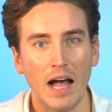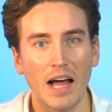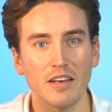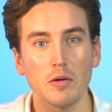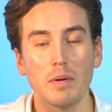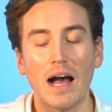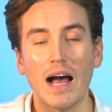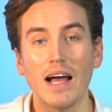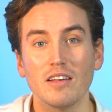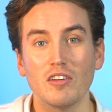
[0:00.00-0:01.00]
and you're
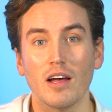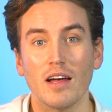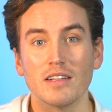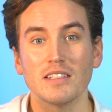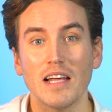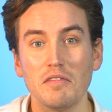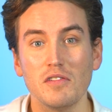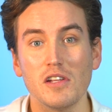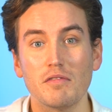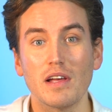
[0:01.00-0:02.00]
behind your
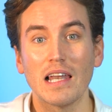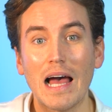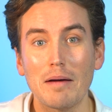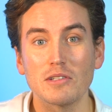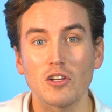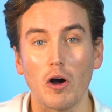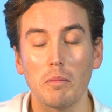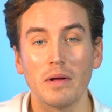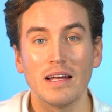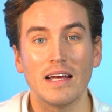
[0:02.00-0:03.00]
safety of your laptop,